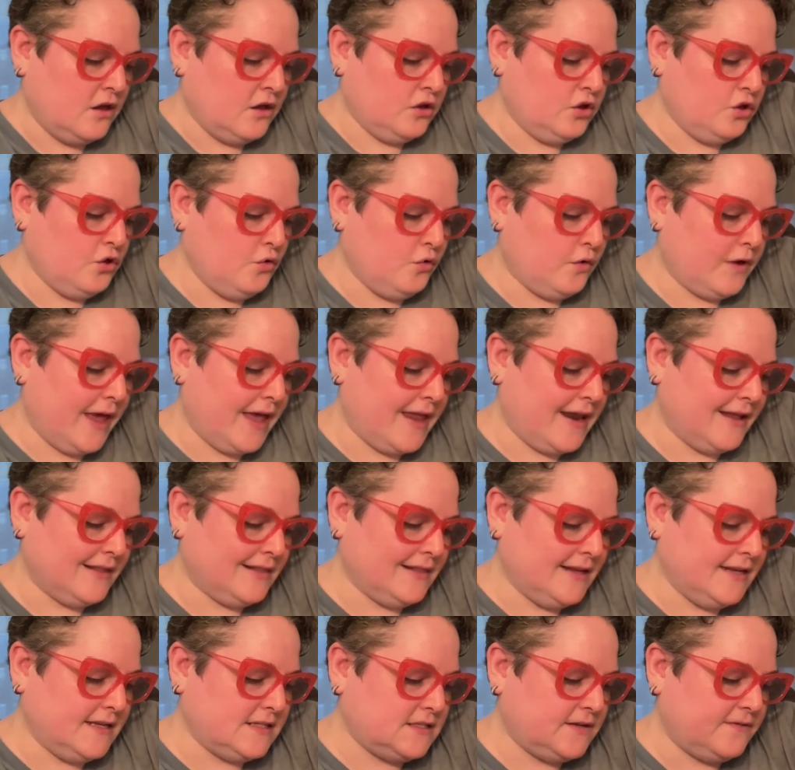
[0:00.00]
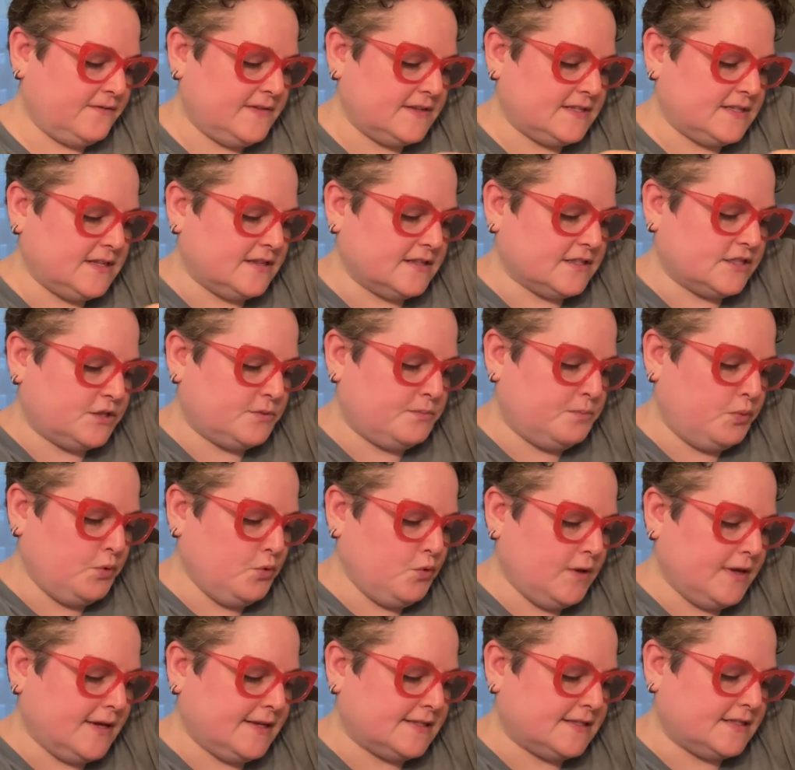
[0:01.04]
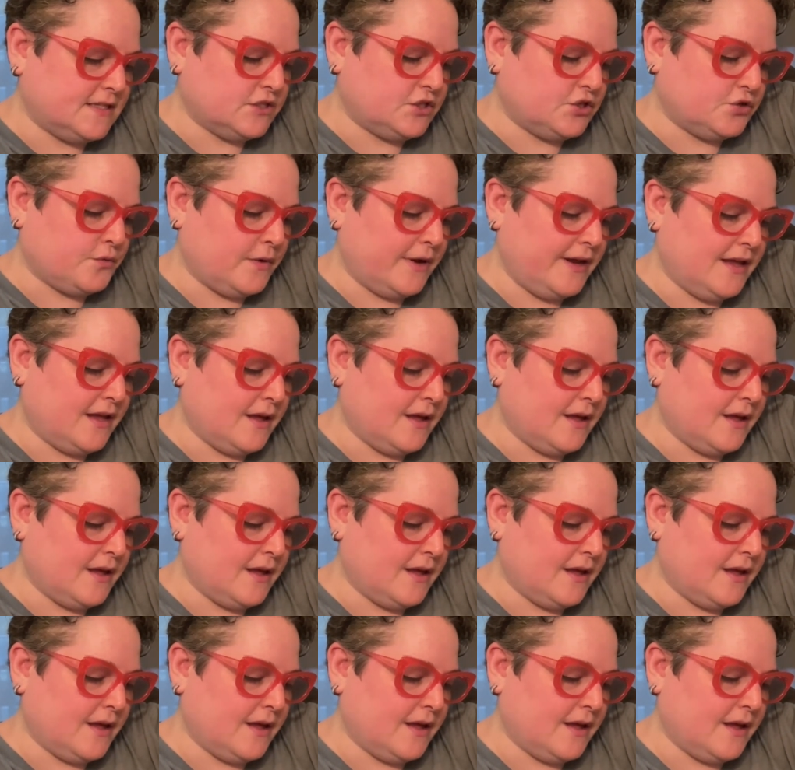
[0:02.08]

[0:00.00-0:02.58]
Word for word: you can at least visit the spooky stitchery,